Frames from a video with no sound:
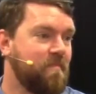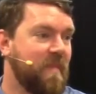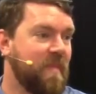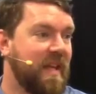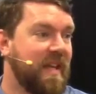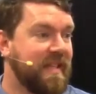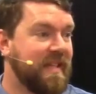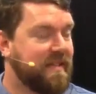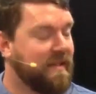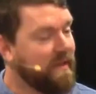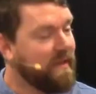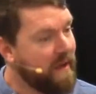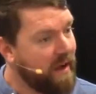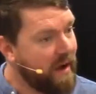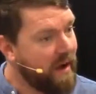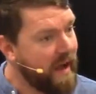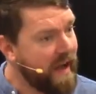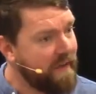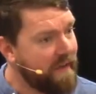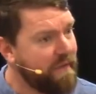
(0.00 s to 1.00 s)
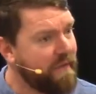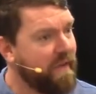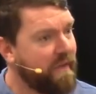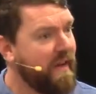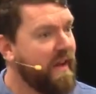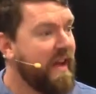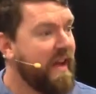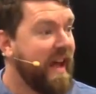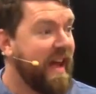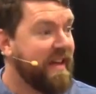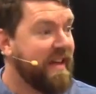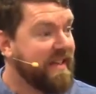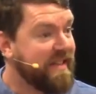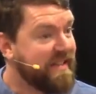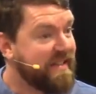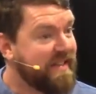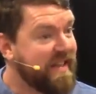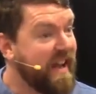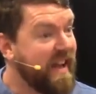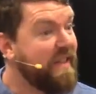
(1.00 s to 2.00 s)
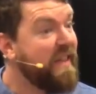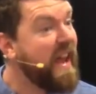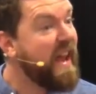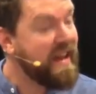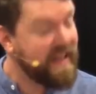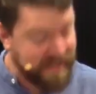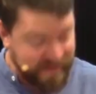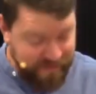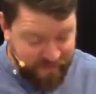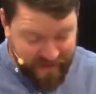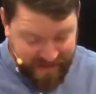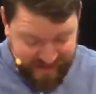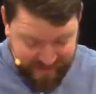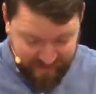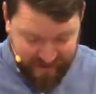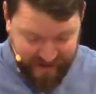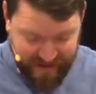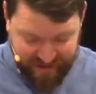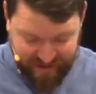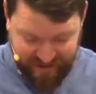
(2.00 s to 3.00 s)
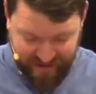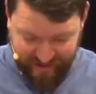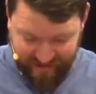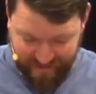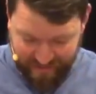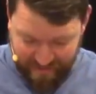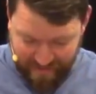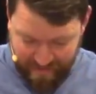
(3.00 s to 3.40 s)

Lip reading: his life and his death and his resurrection.